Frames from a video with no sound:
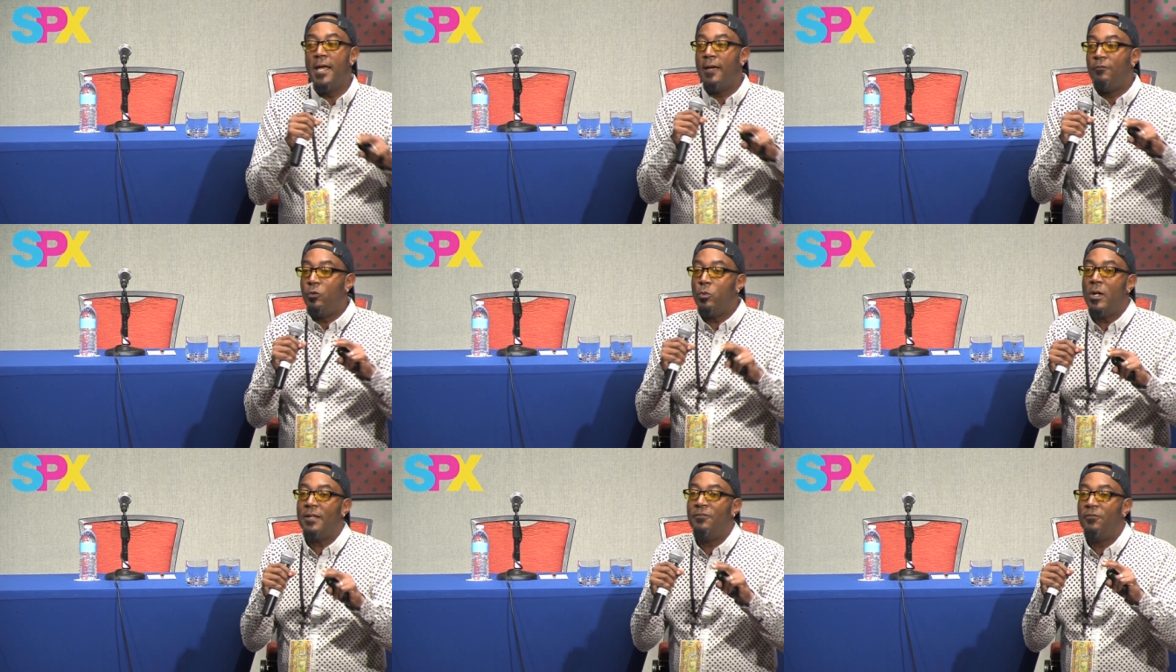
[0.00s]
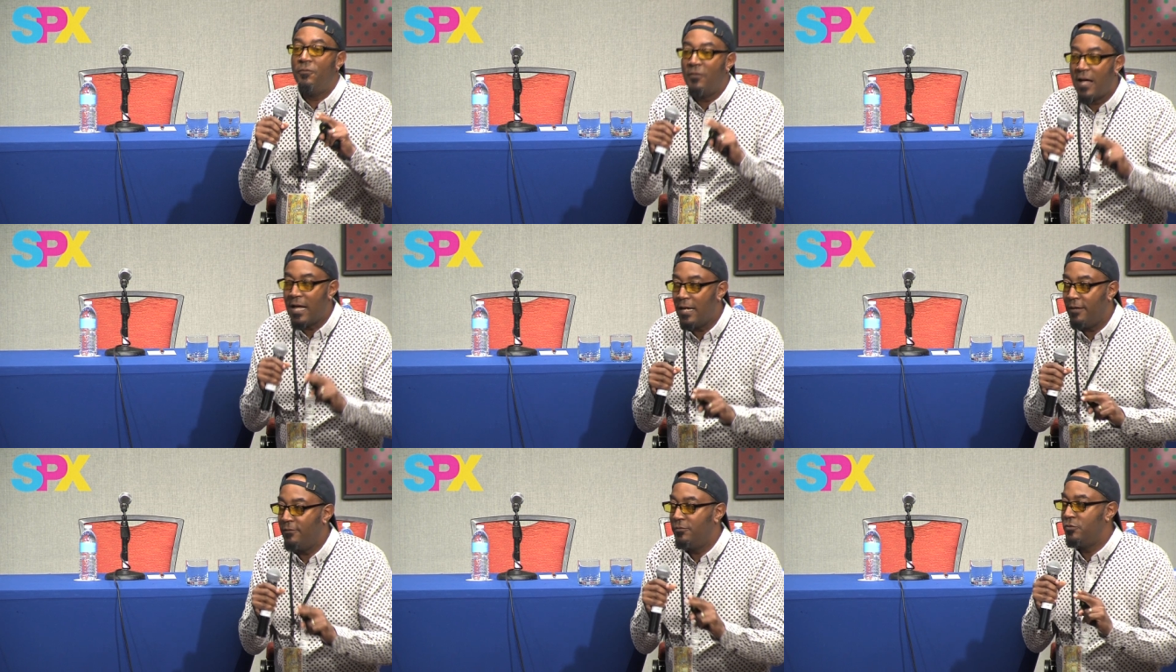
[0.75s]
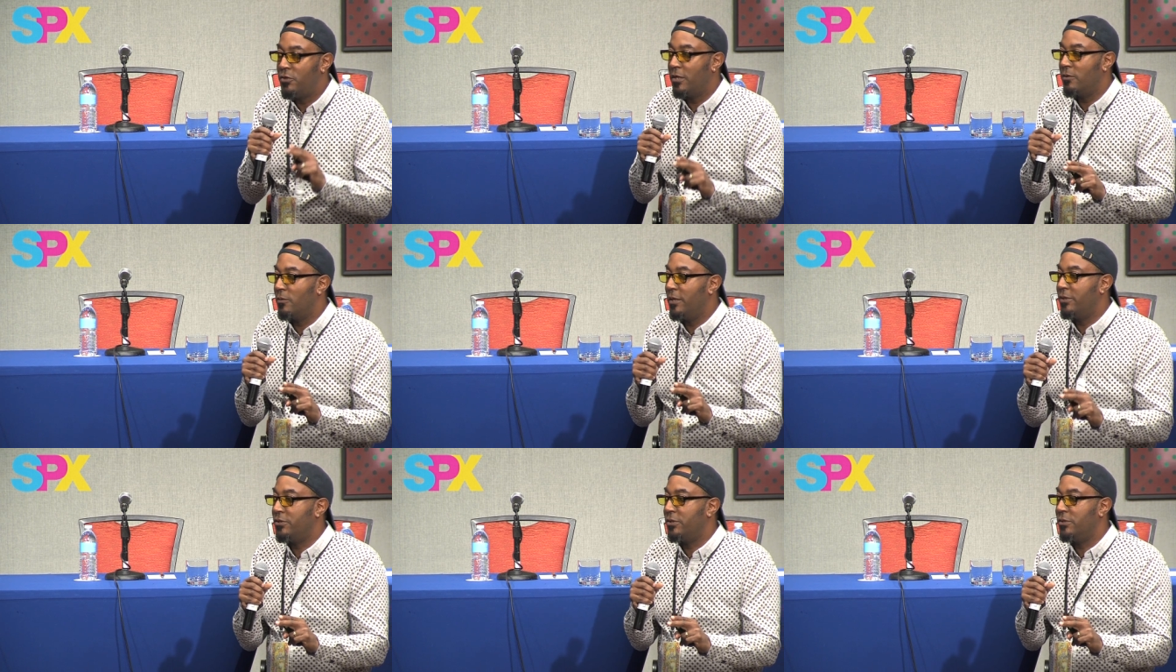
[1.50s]
if you had 5
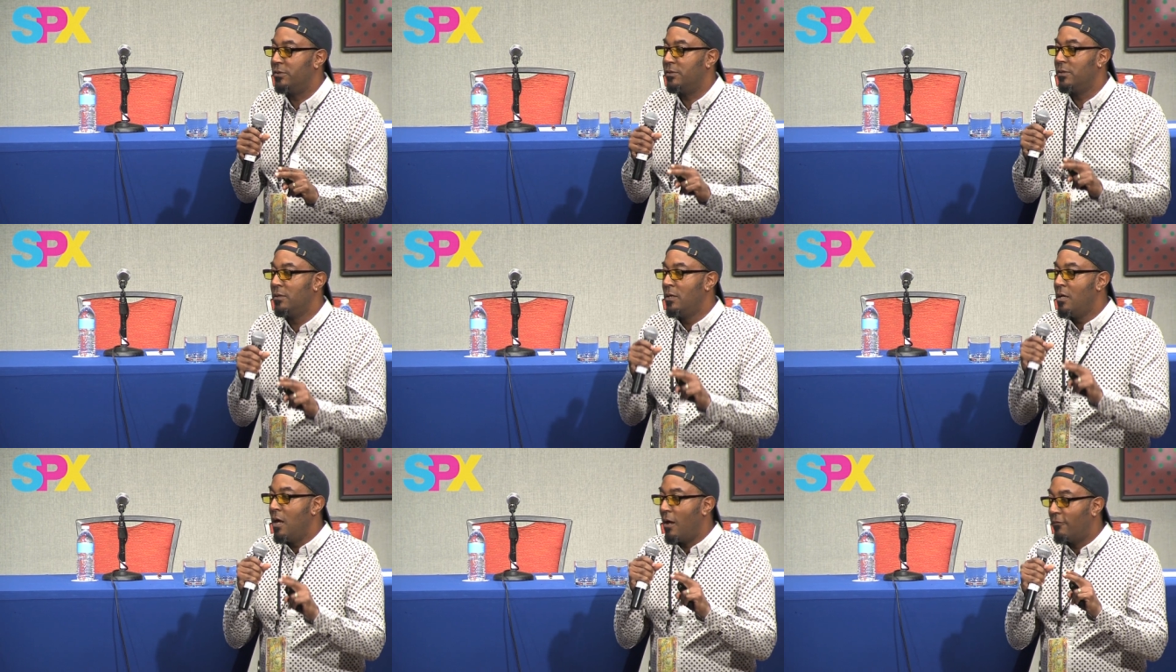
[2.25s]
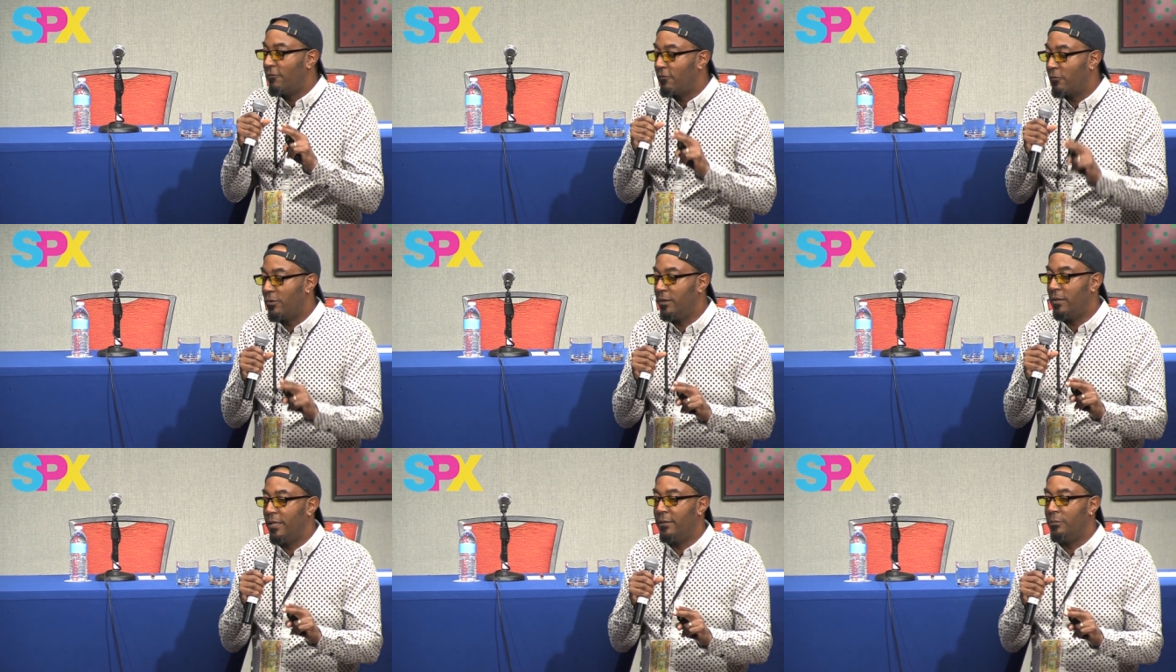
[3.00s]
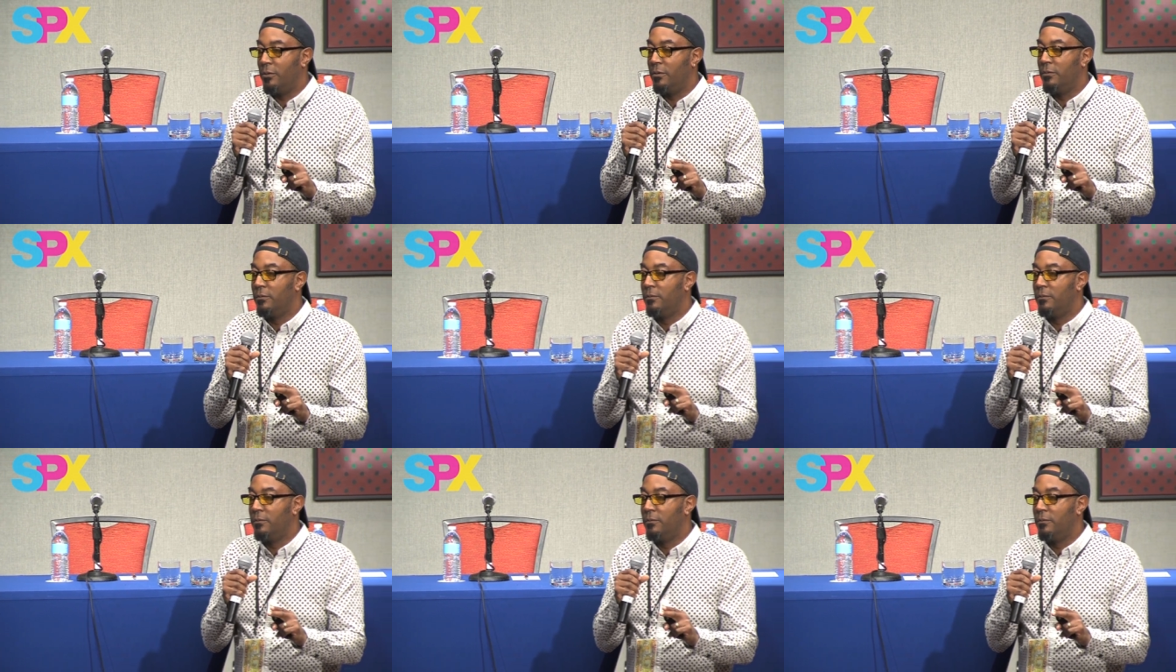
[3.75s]
generations of free labor?